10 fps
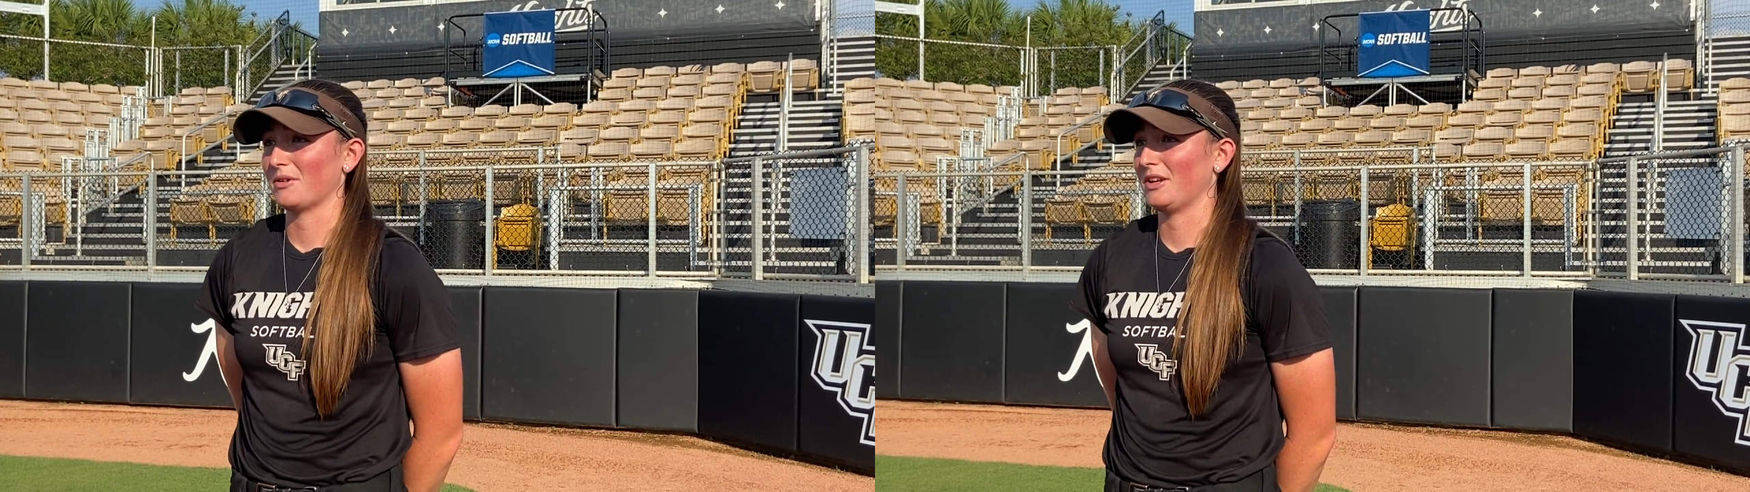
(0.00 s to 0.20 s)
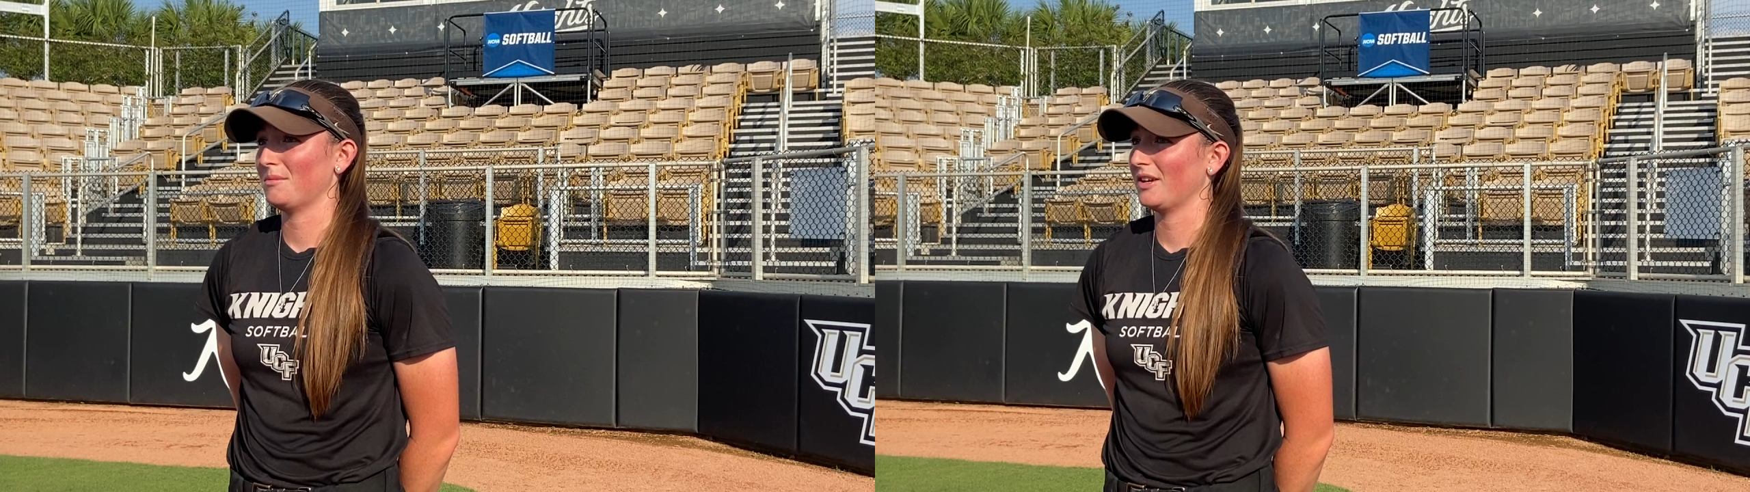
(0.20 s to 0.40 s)

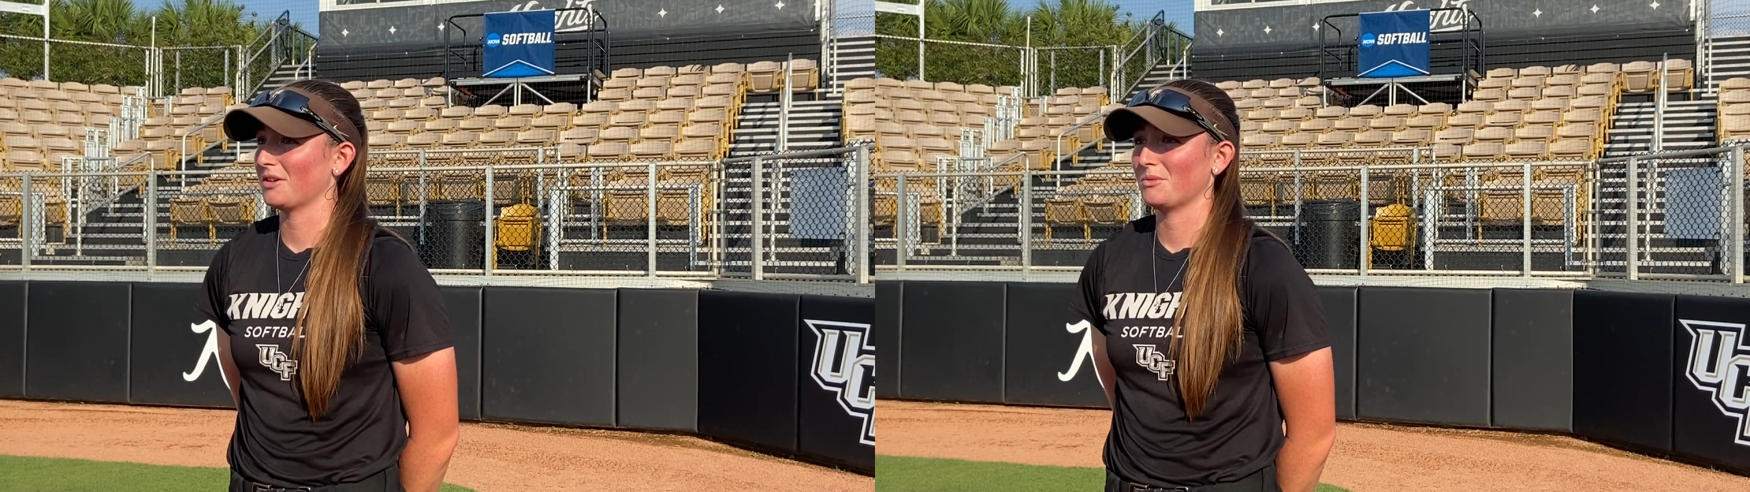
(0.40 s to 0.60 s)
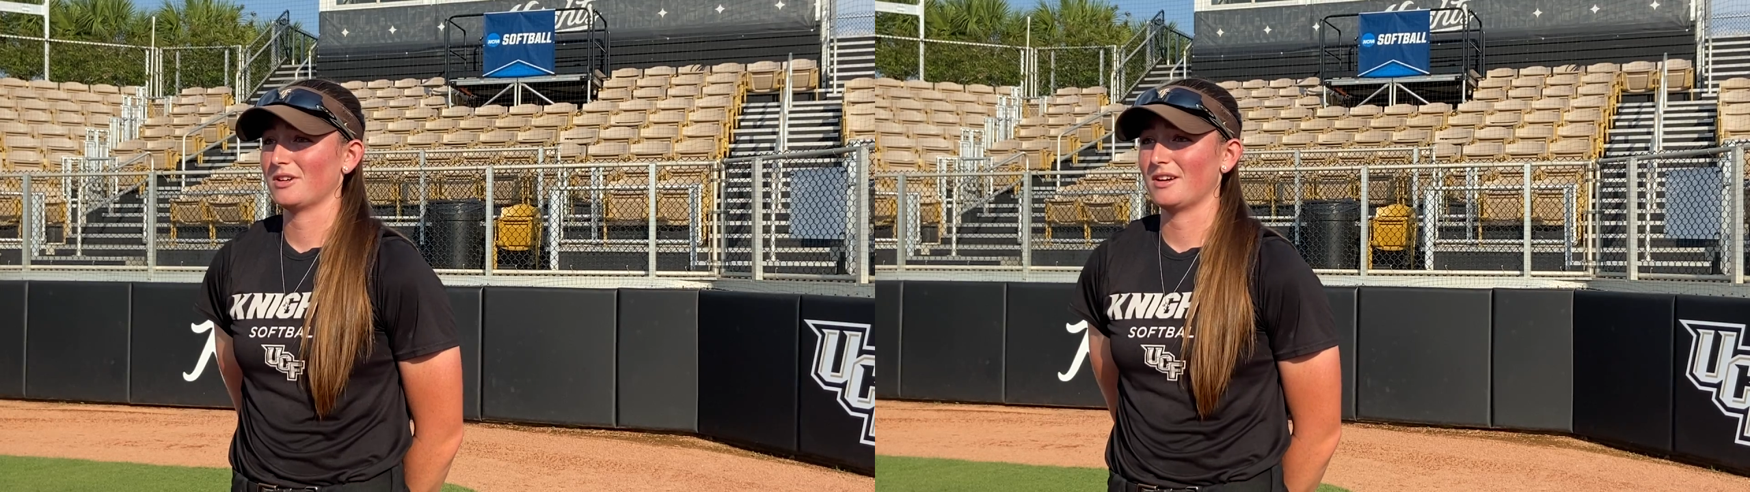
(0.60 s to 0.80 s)
Anybody
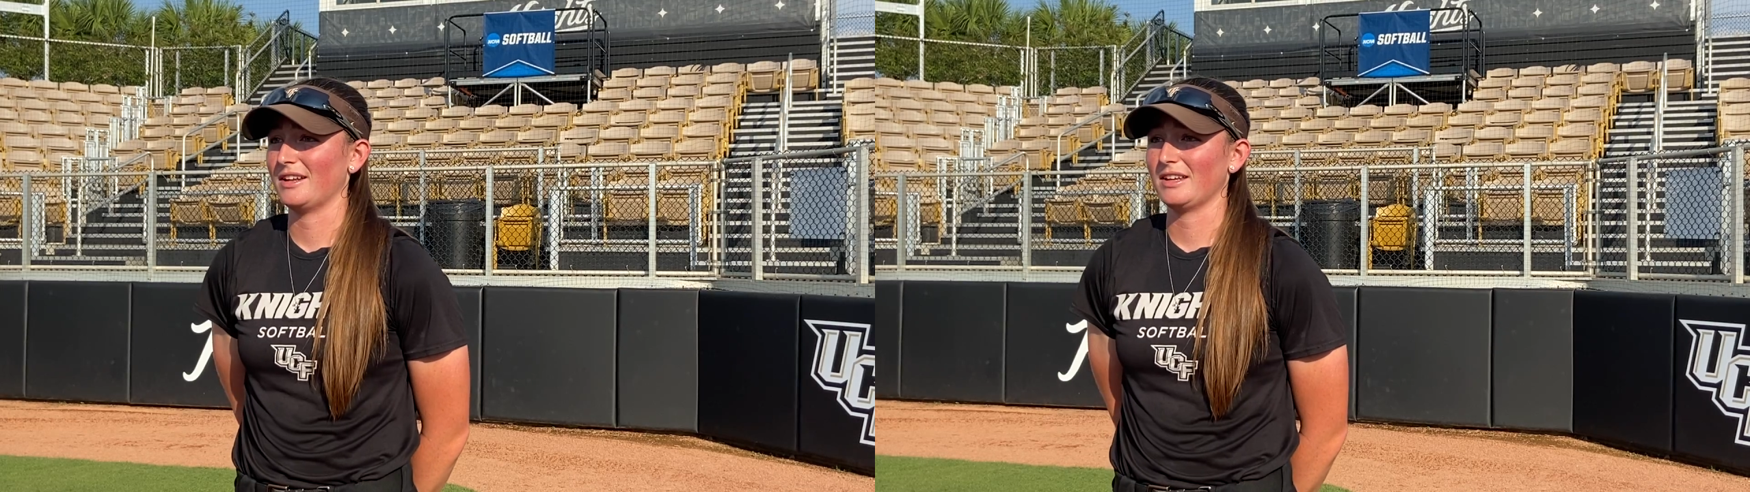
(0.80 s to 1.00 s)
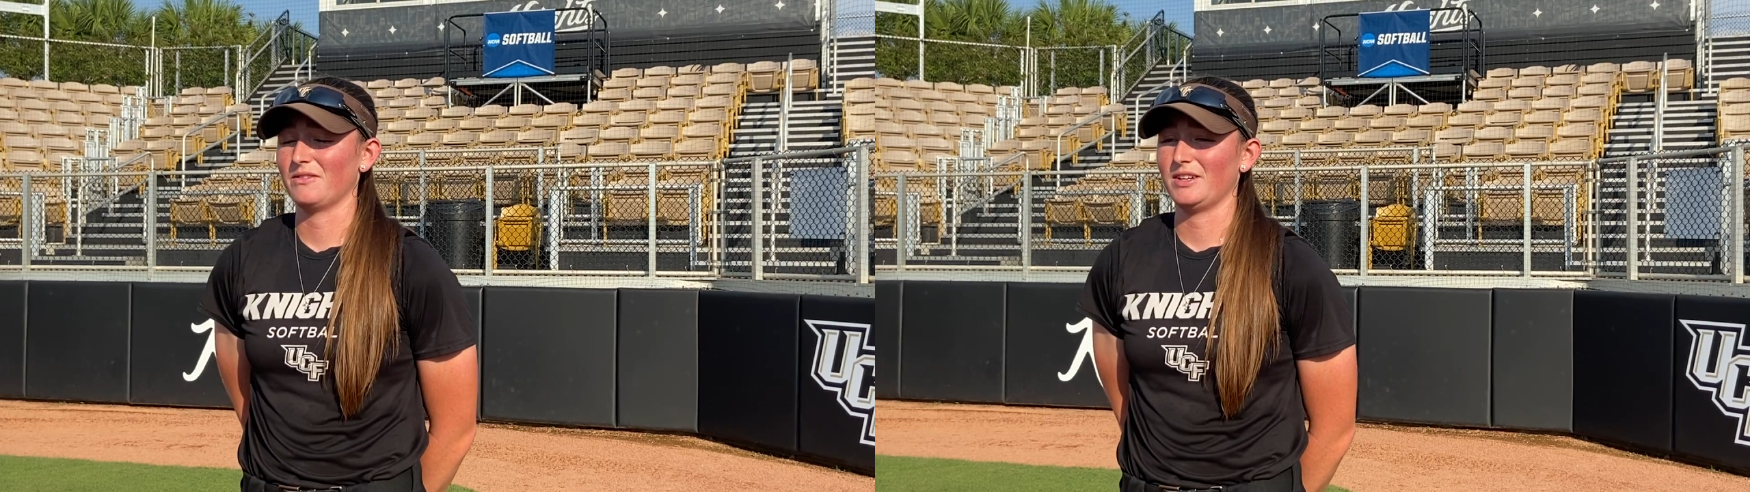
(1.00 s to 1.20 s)
can win on
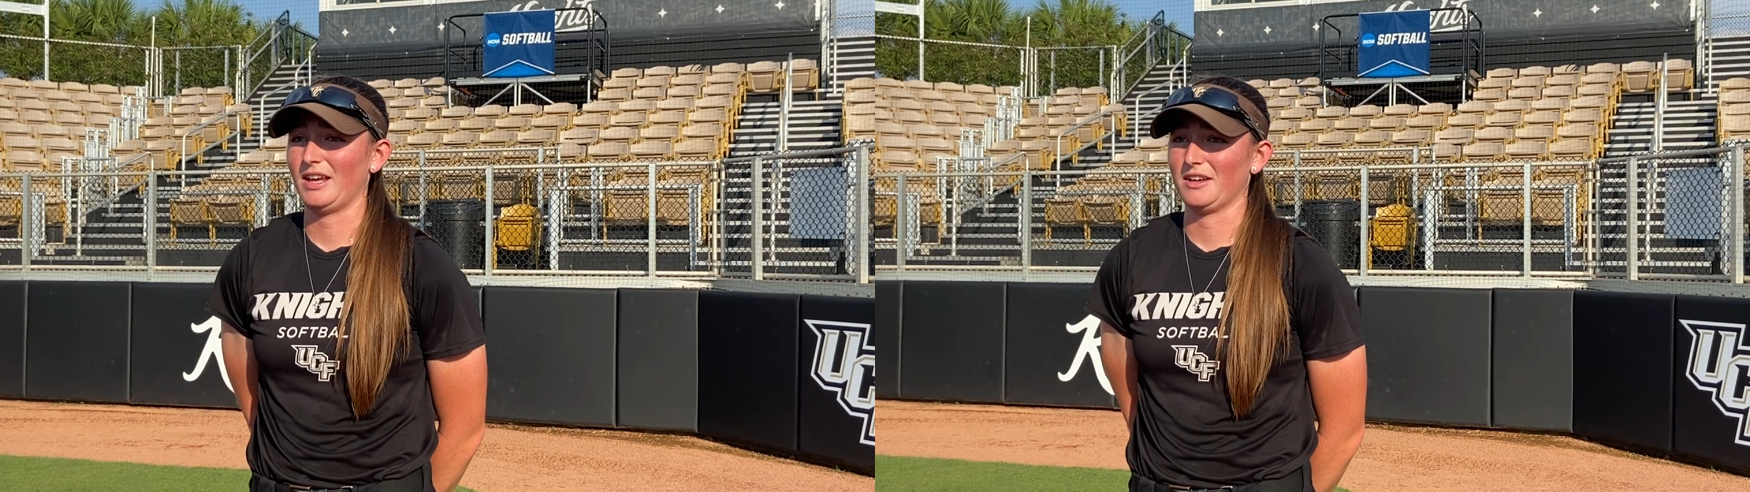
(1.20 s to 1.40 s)
any given day.